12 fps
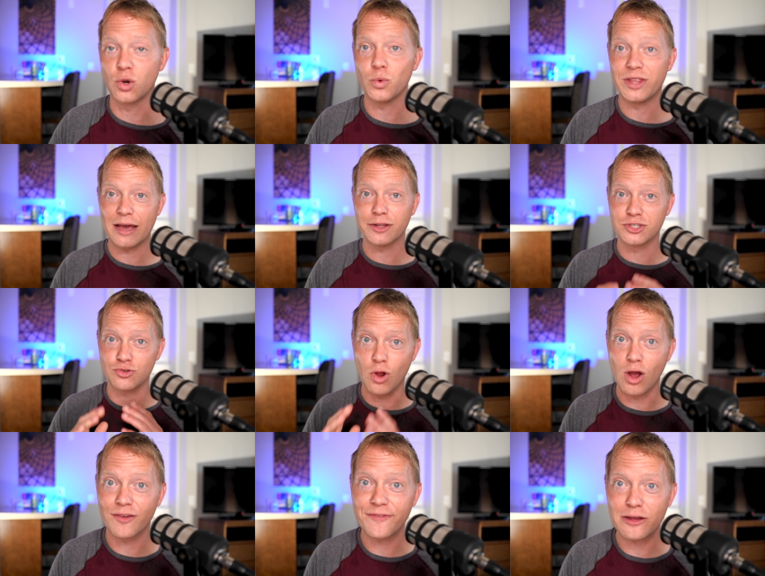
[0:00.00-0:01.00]
without a
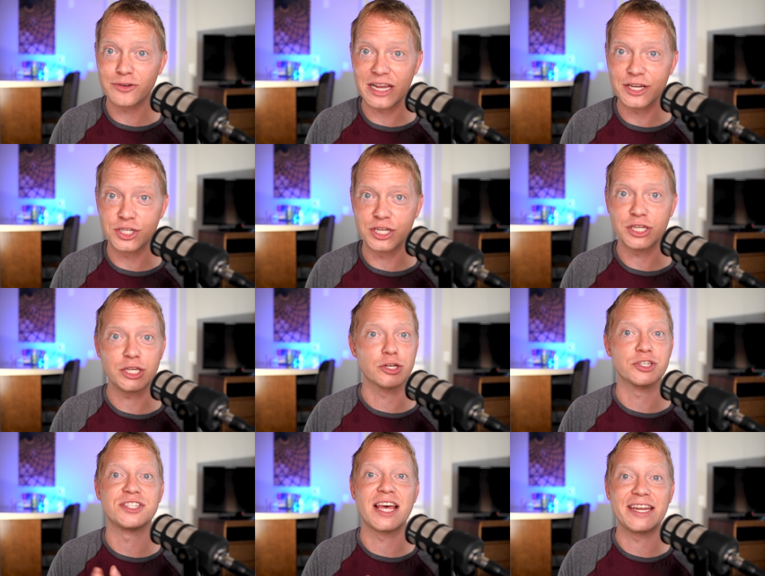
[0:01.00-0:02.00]
strong foundation, you're
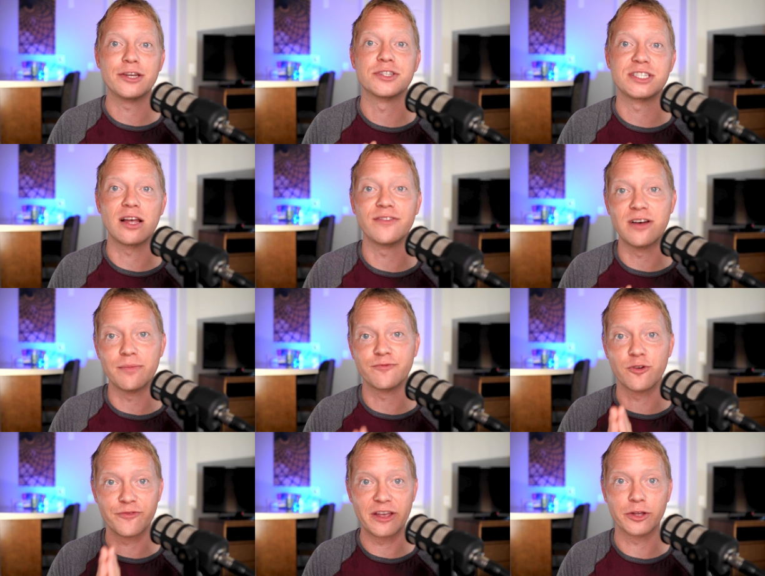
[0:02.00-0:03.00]
setting yourself up
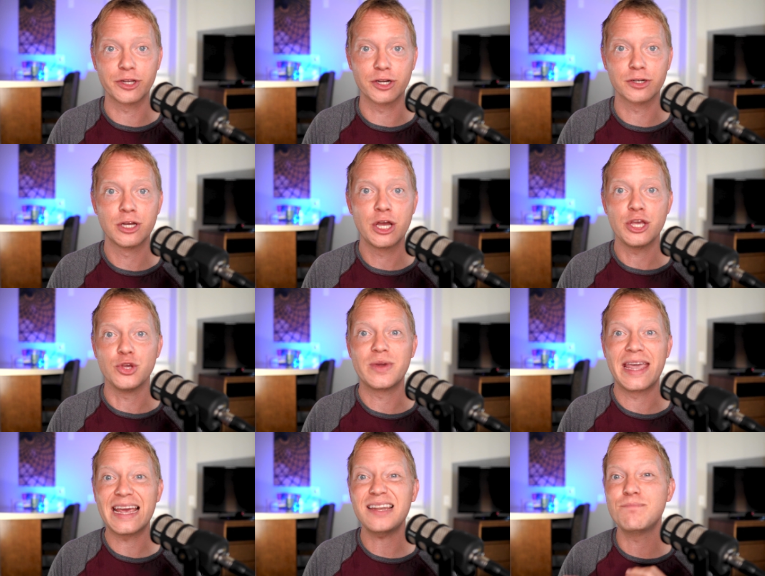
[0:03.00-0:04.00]
for failure. You
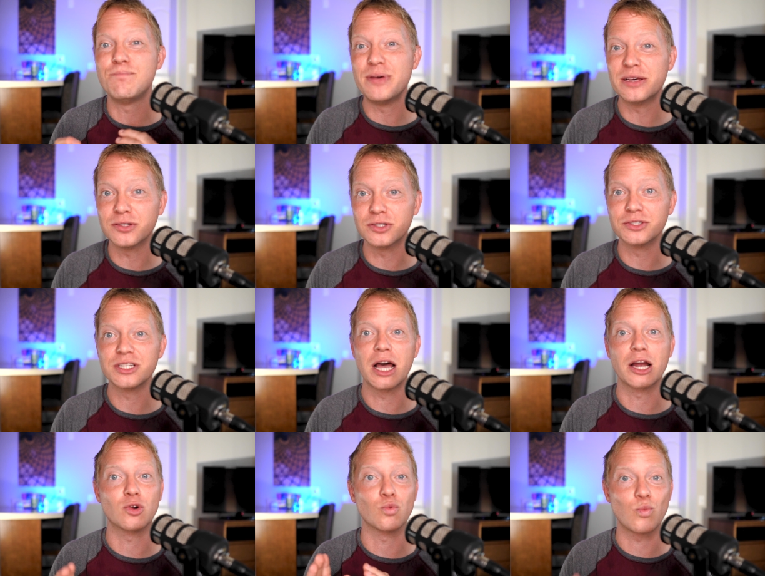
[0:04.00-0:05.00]
can't build
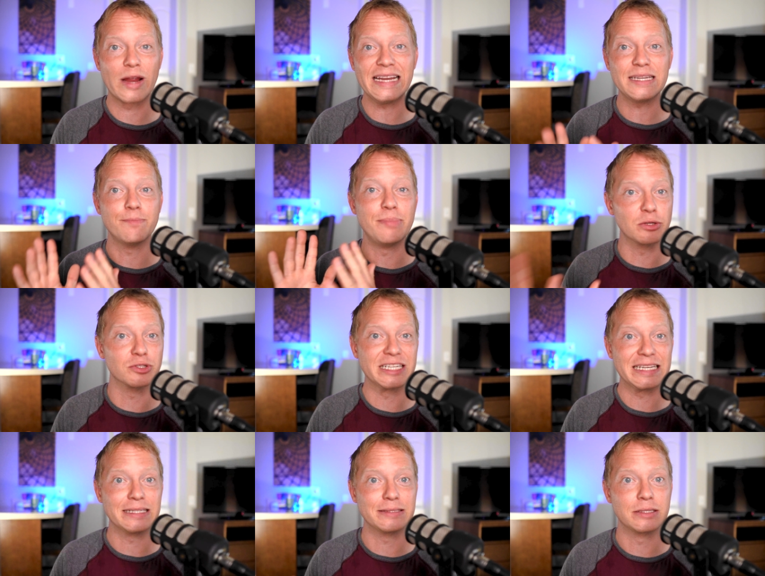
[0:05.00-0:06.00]
a great
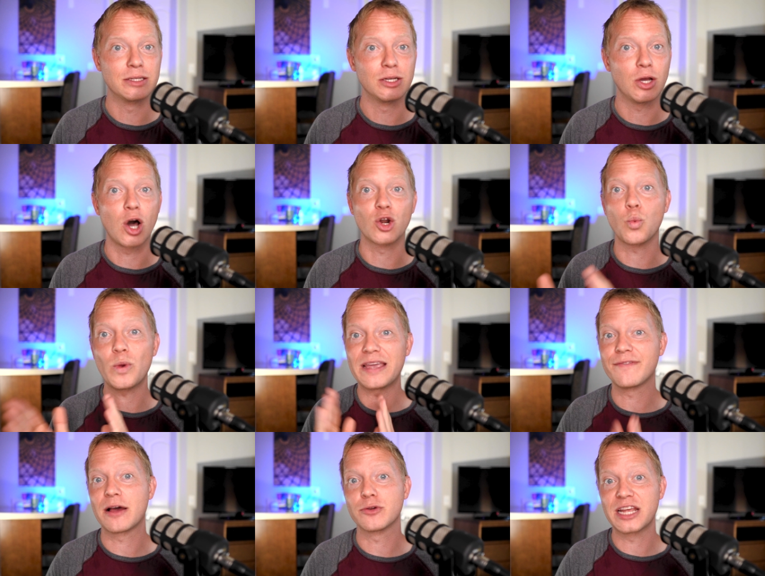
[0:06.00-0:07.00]
building on a weak
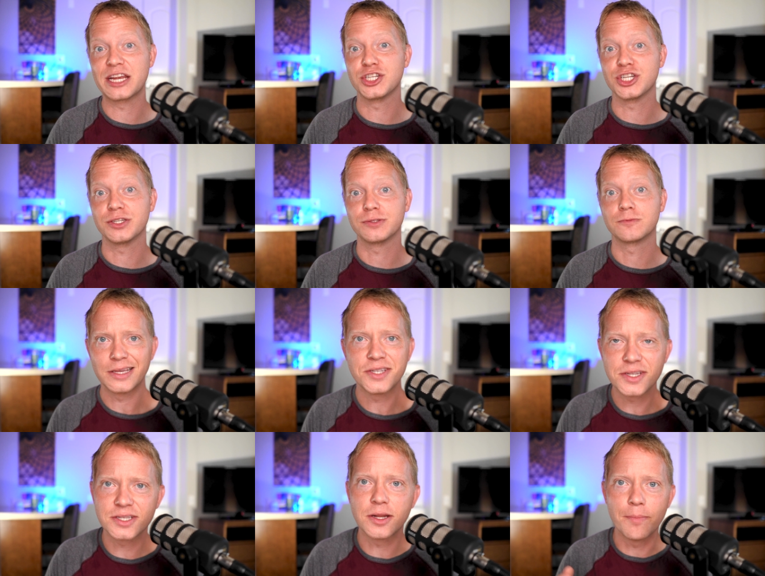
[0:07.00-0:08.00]
foundation. This isn't